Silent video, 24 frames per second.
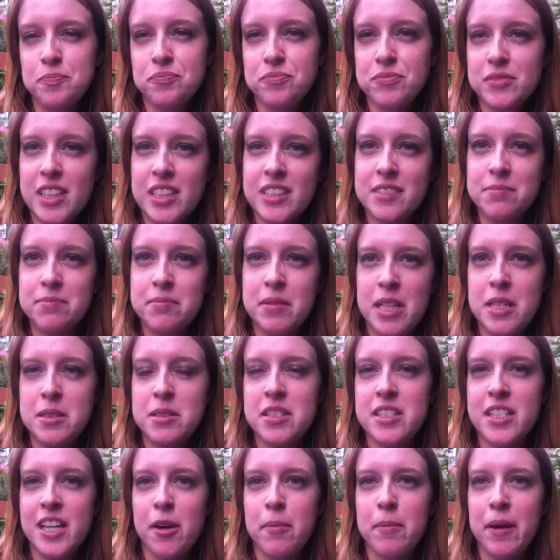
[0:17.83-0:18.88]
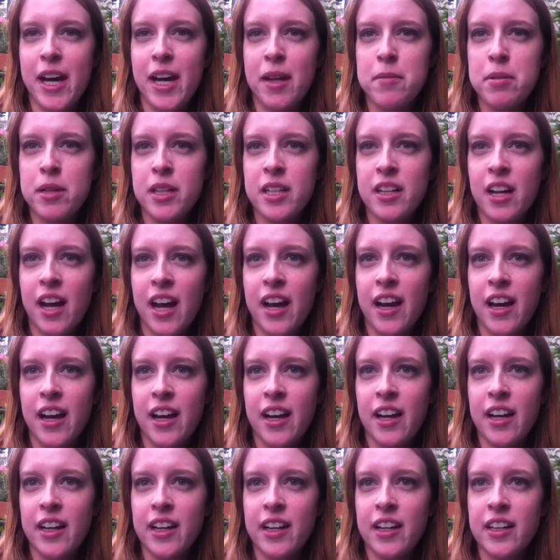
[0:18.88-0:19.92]
This makes me sound bad, but
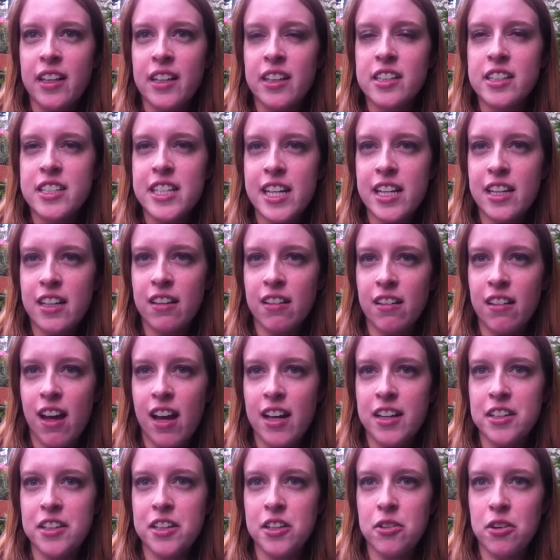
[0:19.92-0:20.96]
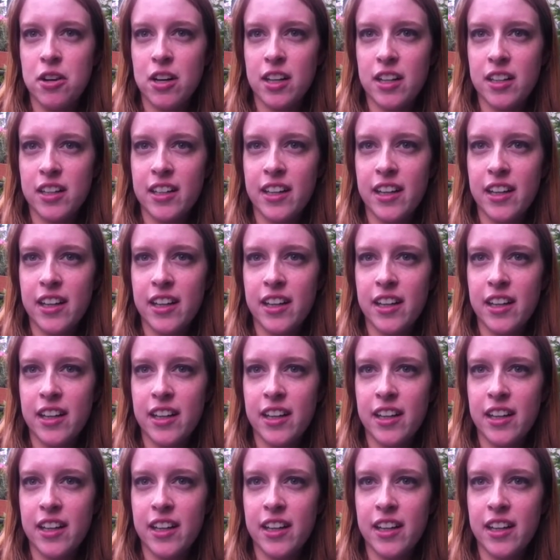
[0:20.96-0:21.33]
I dated a lot in New York.